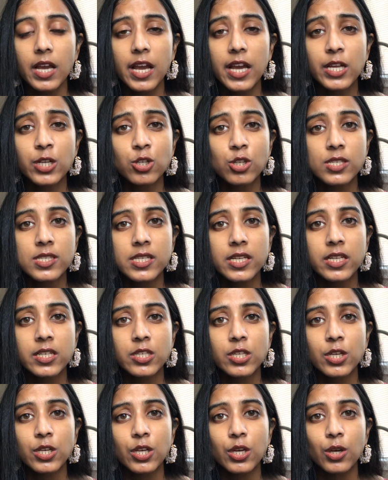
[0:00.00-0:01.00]
interesting
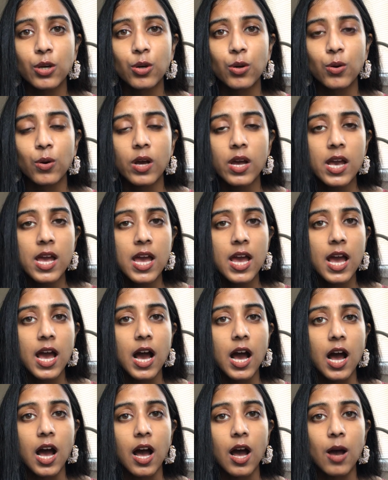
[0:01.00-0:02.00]
to you
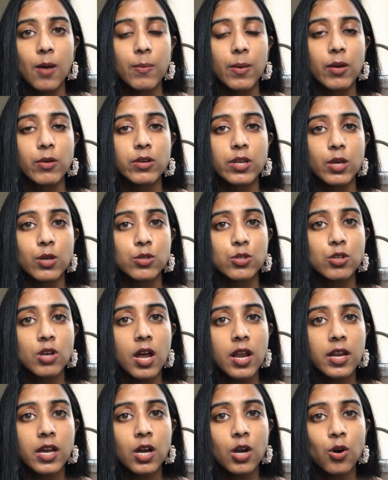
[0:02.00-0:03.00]
about
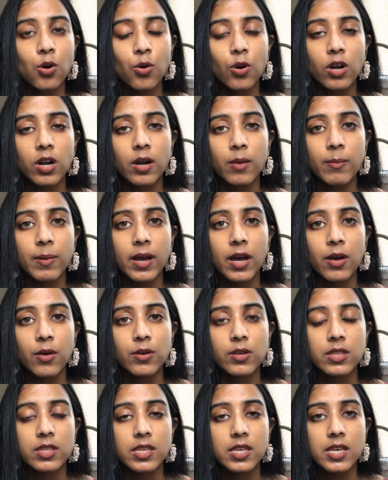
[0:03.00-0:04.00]
Neostrata, or
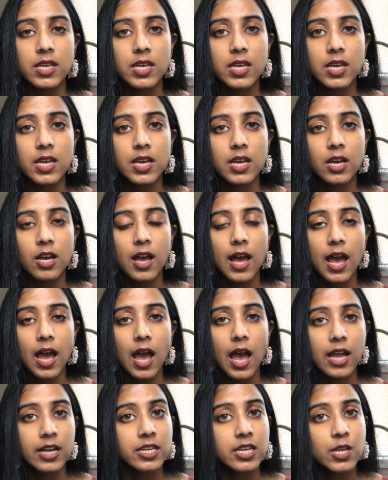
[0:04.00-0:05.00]
about the
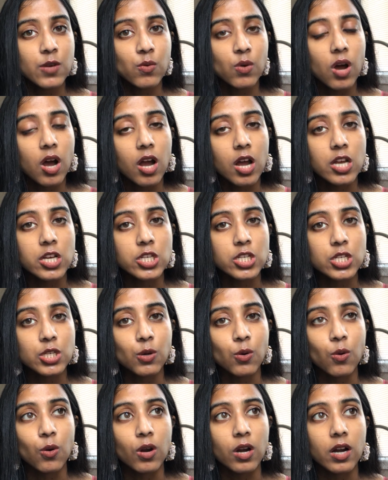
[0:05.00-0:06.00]
acne wash,
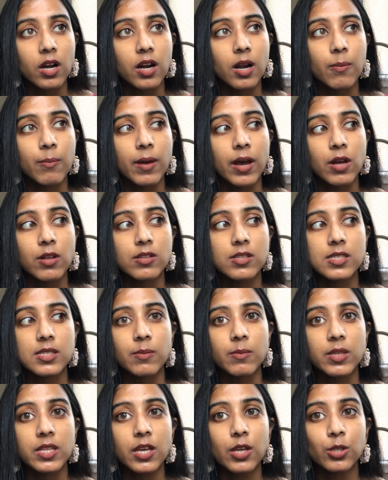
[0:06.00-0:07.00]
or about
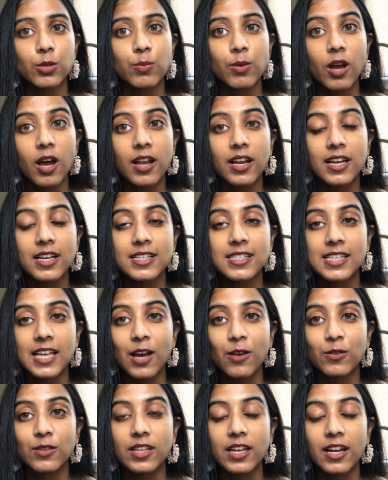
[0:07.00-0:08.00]
some of the other products
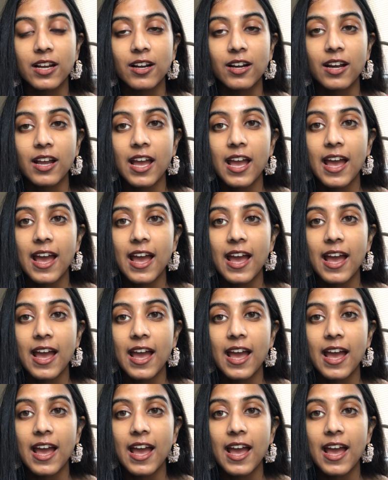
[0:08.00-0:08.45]
out there,